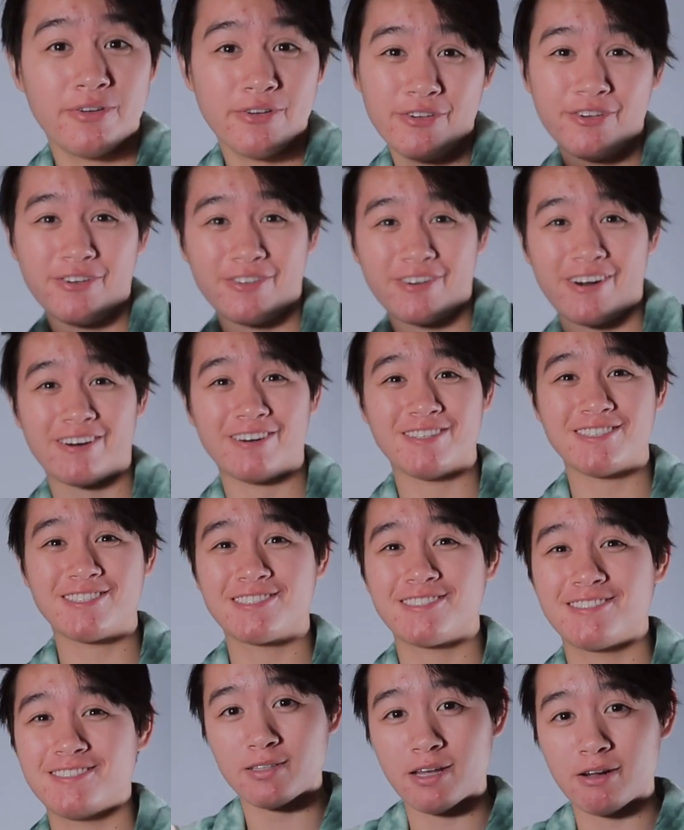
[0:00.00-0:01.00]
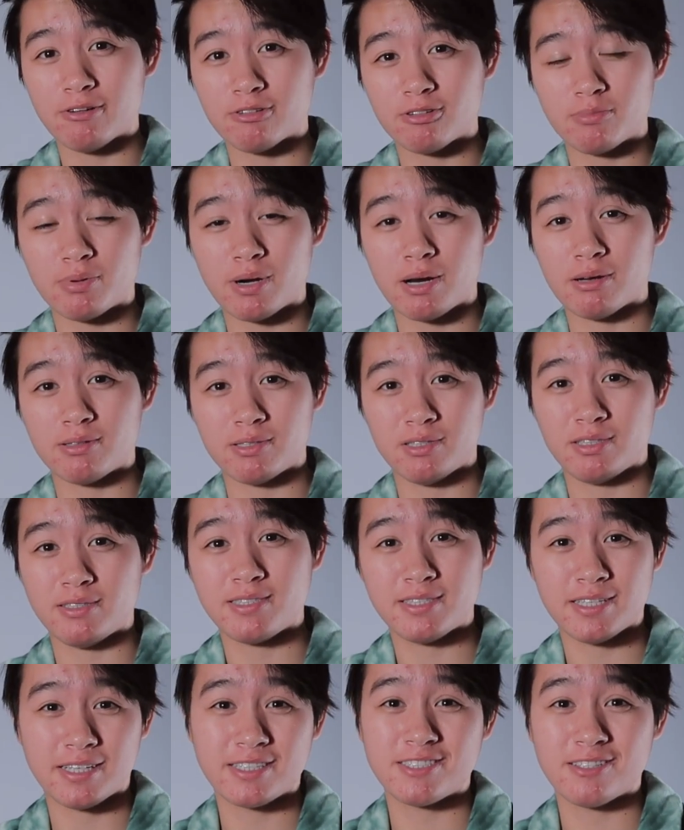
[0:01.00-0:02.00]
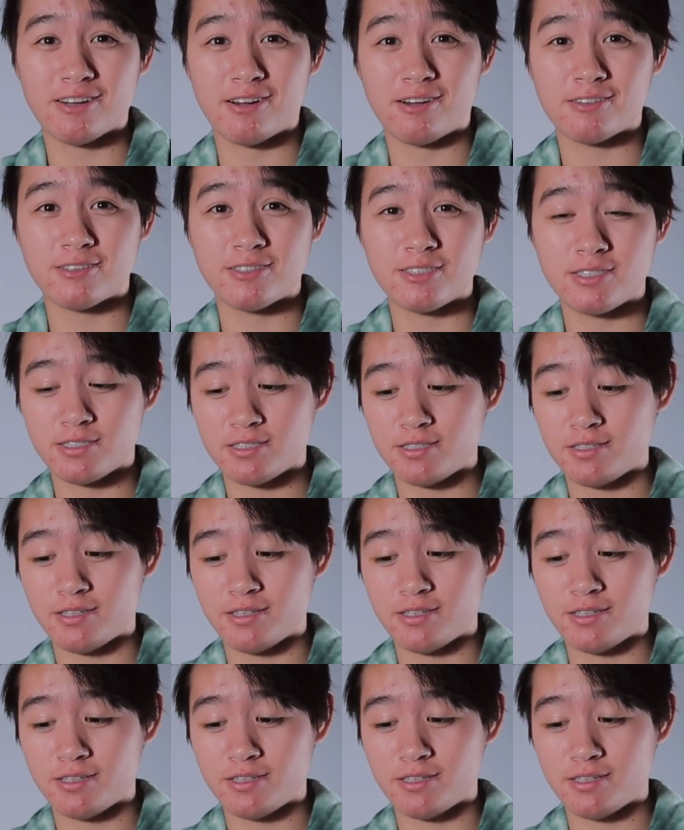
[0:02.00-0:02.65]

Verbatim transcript: Uno cards. They were probably $6.